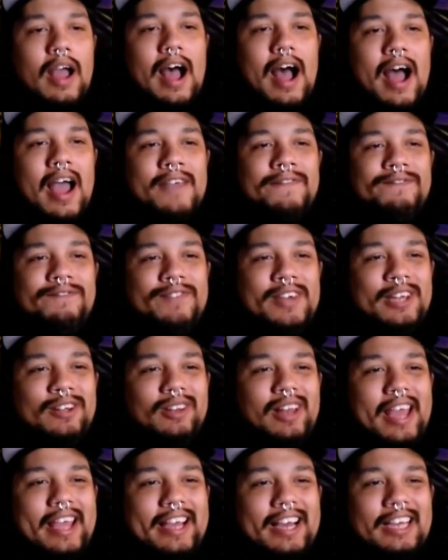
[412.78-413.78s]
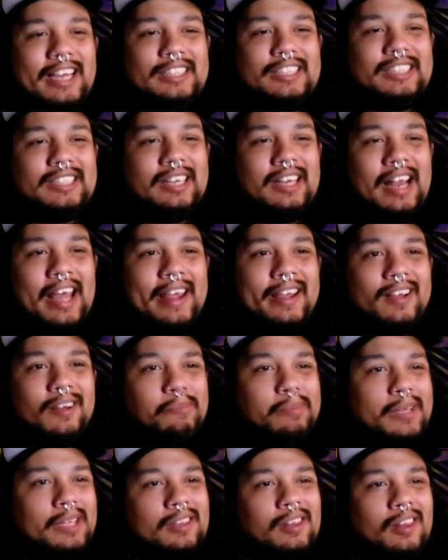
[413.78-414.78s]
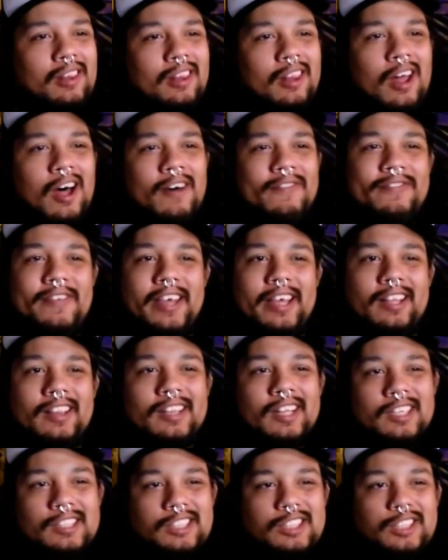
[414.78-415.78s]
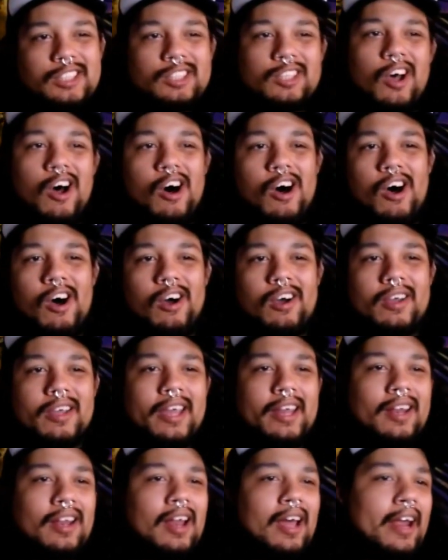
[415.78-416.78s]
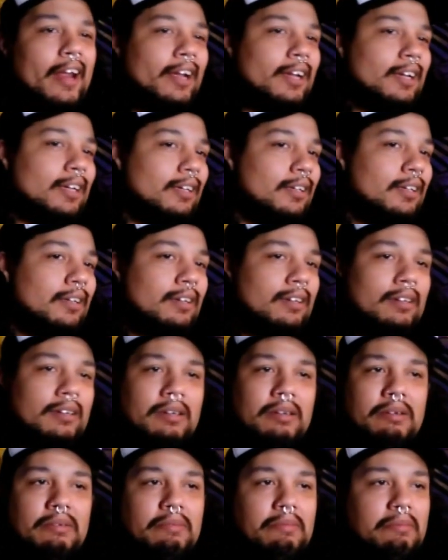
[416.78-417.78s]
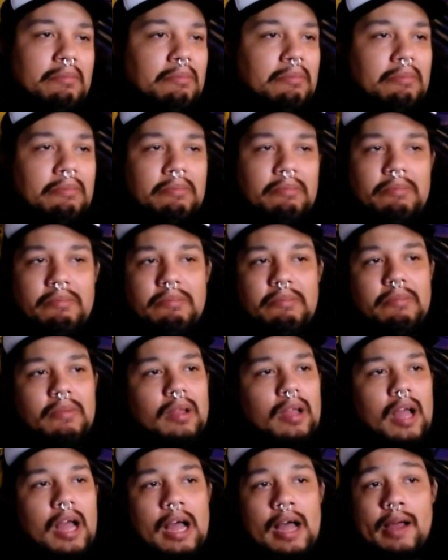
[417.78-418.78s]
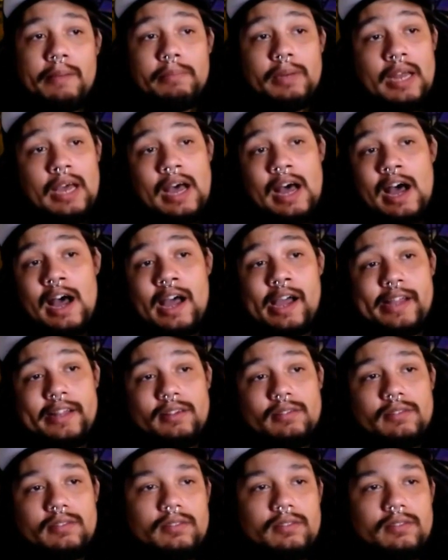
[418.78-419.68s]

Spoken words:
I feel like I should, like, be loving this song and, like, I'm not.